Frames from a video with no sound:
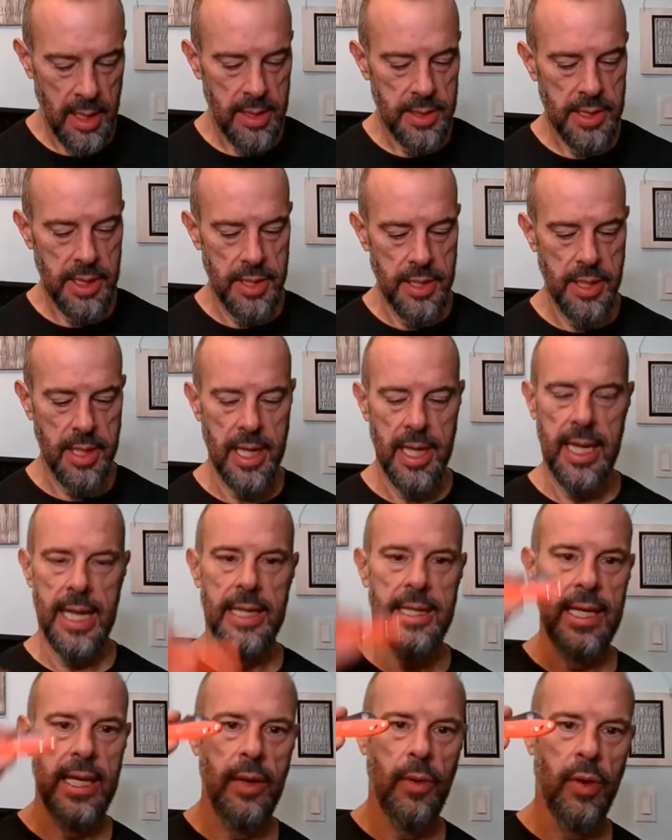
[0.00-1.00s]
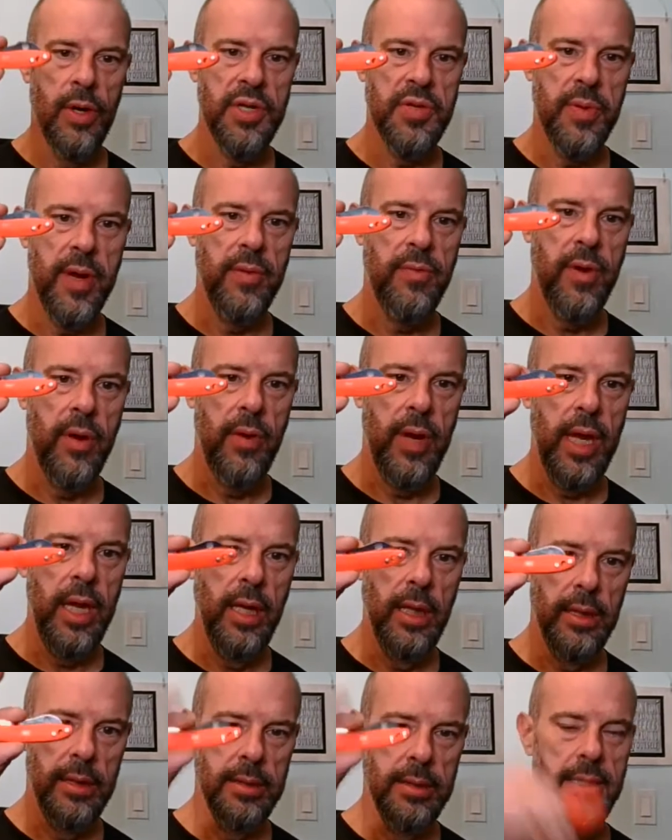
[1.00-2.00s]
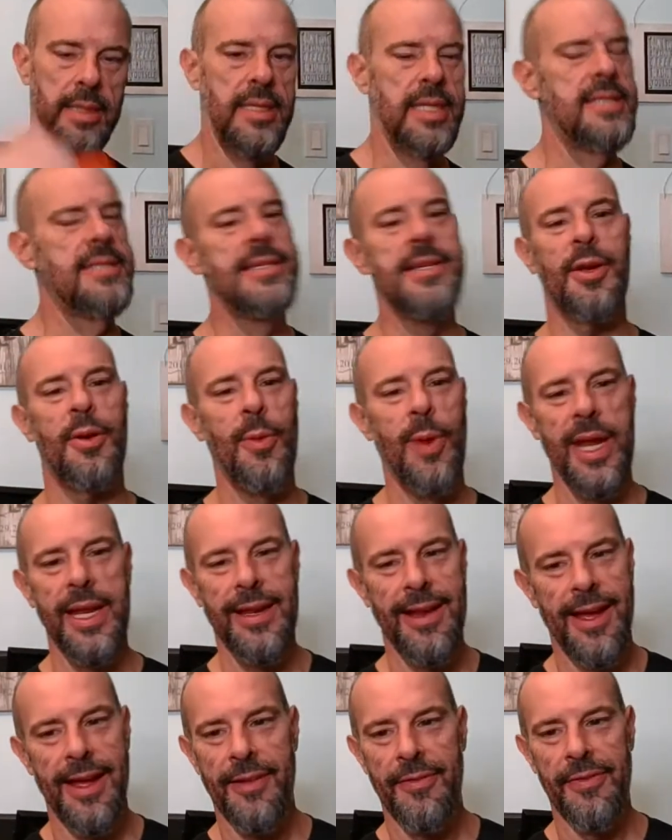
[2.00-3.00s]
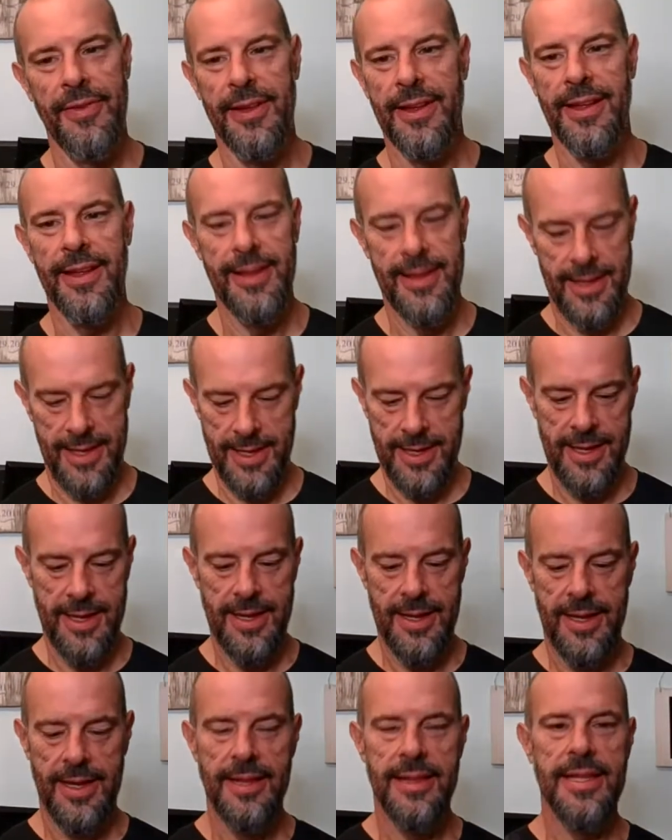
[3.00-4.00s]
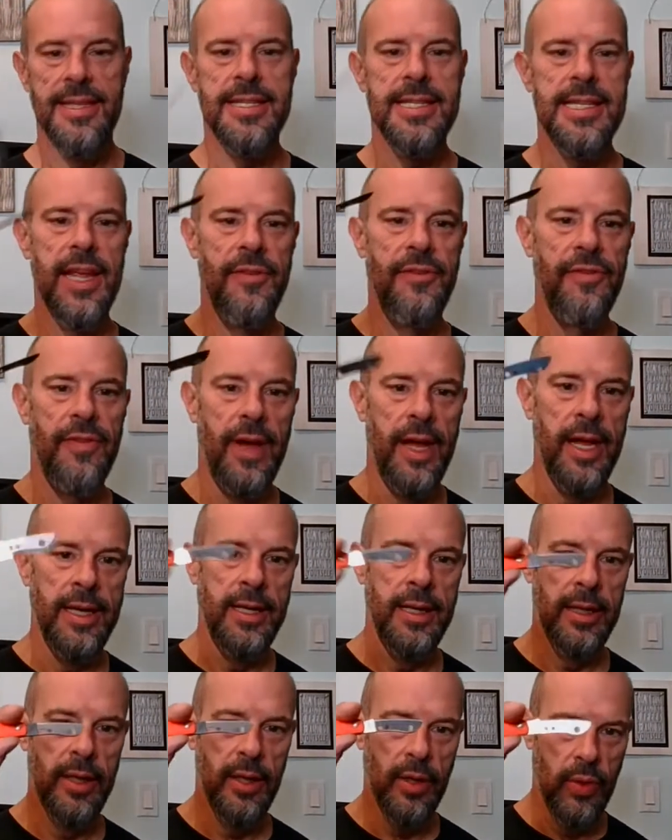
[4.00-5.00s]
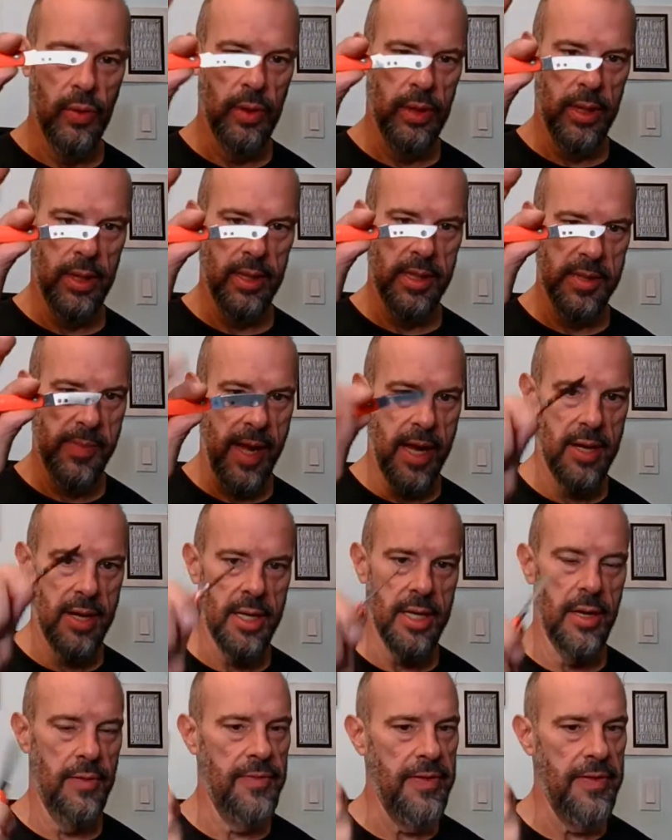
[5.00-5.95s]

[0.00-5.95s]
So you're going to get the orange red roadie. This is a great knife. This is a fun, cool little Spyderco.